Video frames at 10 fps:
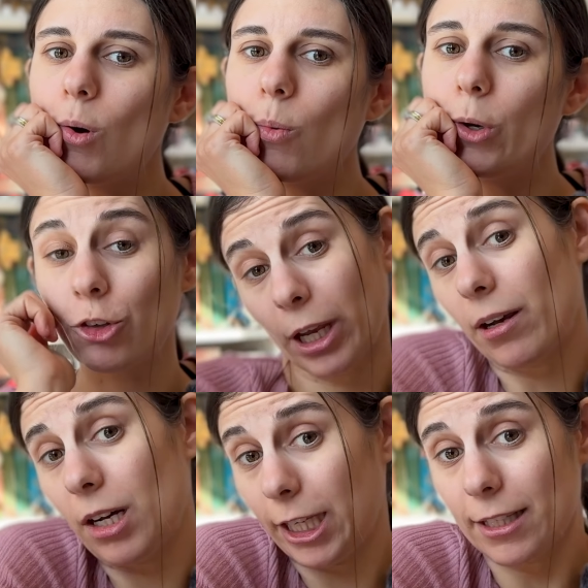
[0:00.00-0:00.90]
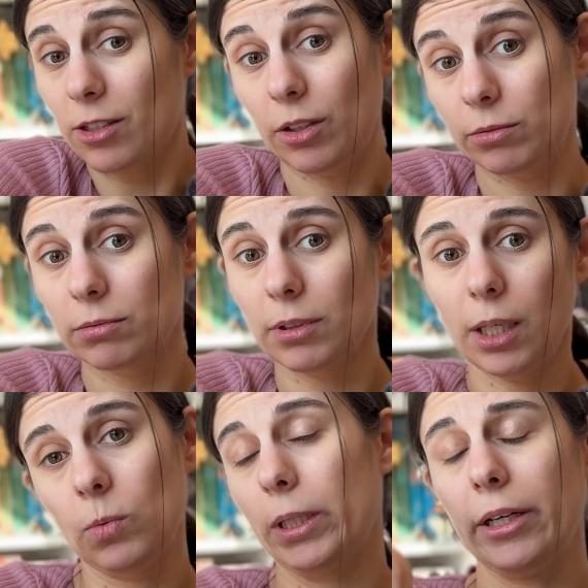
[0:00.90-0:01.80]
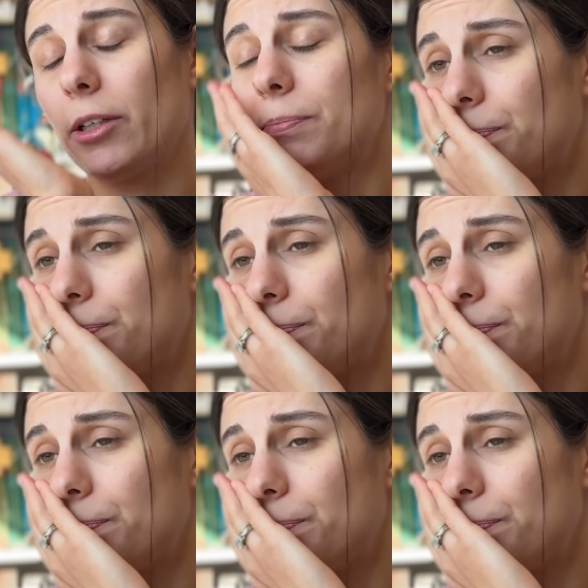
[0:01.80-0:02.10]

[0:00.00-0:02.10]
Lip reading: which I can't get to in 1 year.